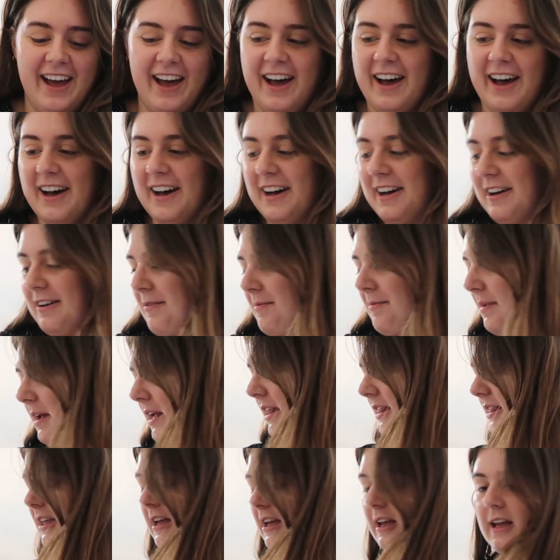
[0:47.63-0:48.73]

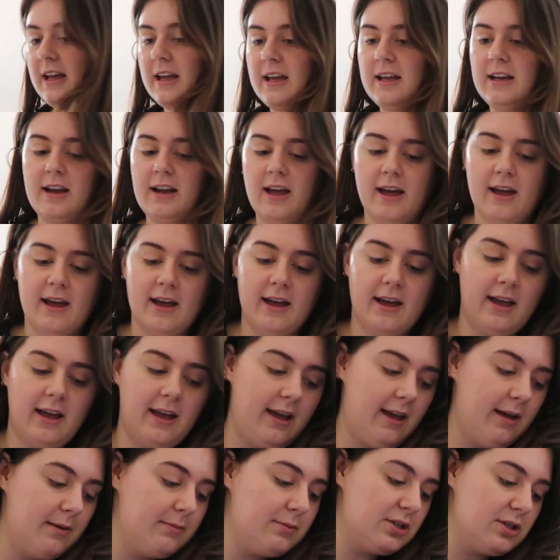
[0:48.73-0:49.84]
And then
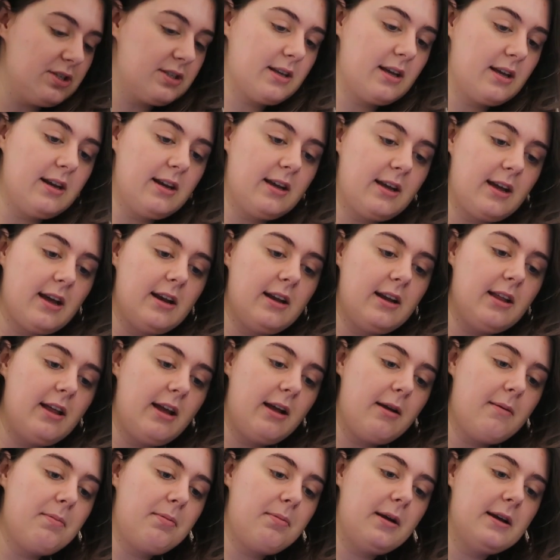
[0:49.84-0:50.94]
I am just gonna kind of
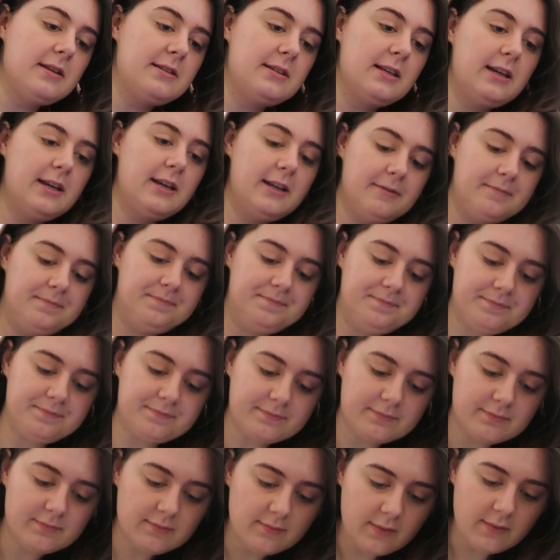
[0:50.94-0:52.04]
like press it
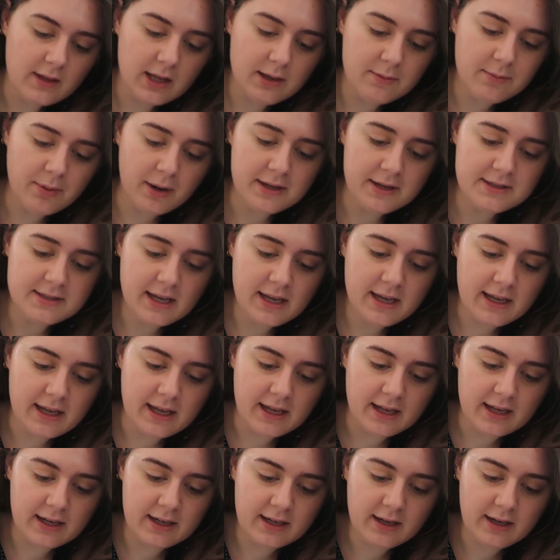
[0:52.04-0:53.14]

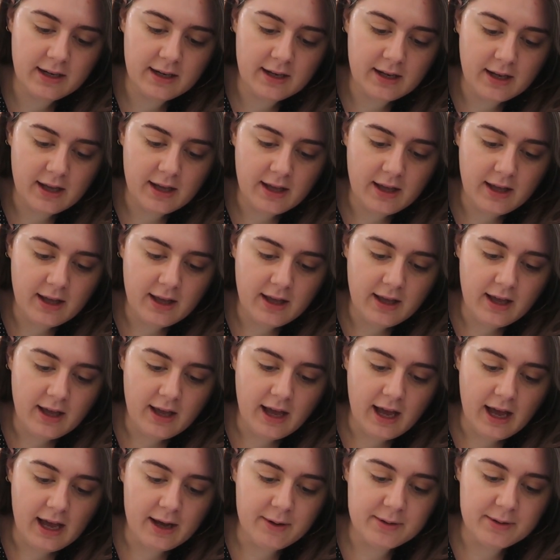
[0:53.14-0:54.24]
in.
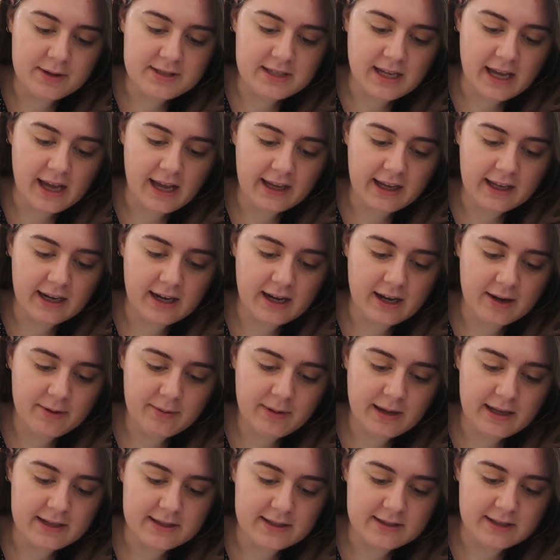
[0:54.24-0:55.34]
I will say I cannot
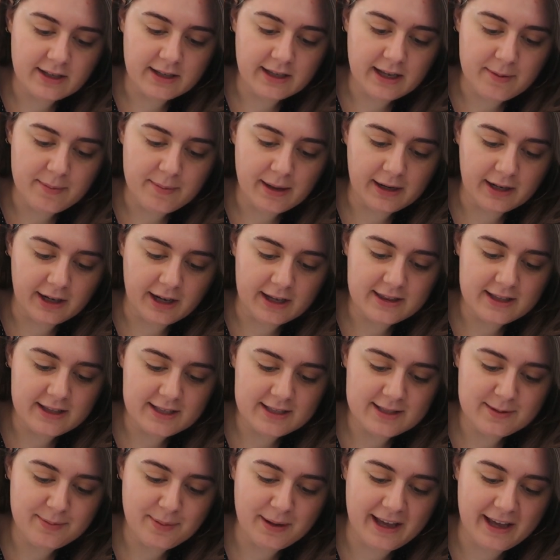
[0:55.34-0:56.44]
wait until I get better at
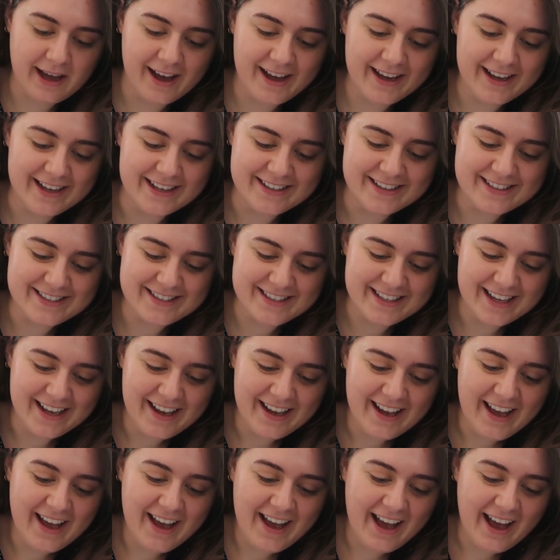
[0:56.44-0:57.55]
this because
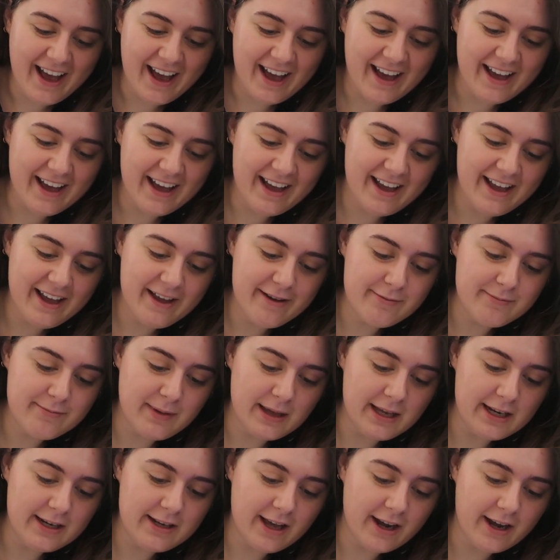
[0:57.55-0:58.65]
I
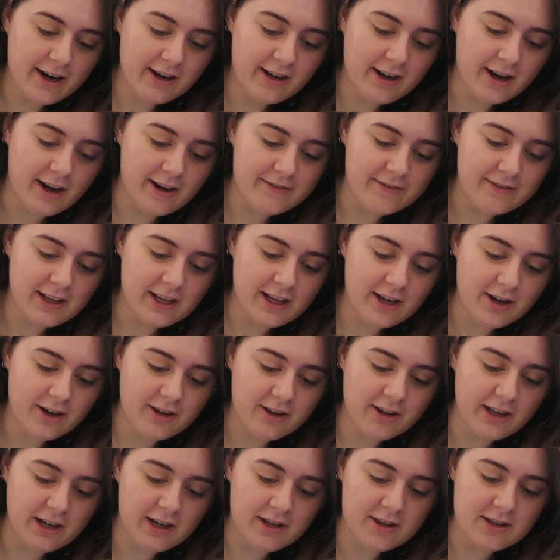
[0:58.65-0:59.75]
made Garrett coffee
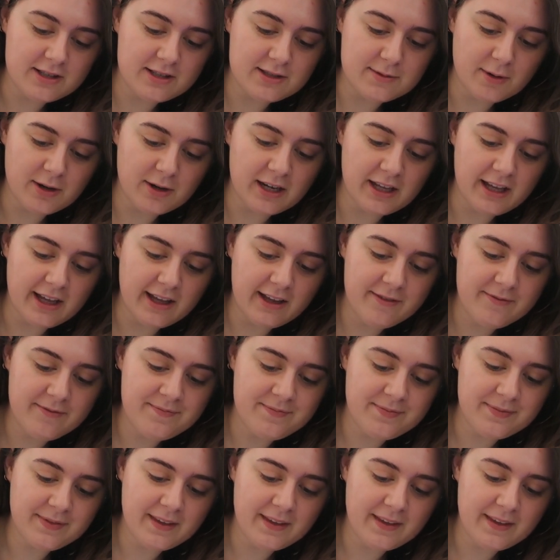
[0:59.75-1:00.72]
earlier this morning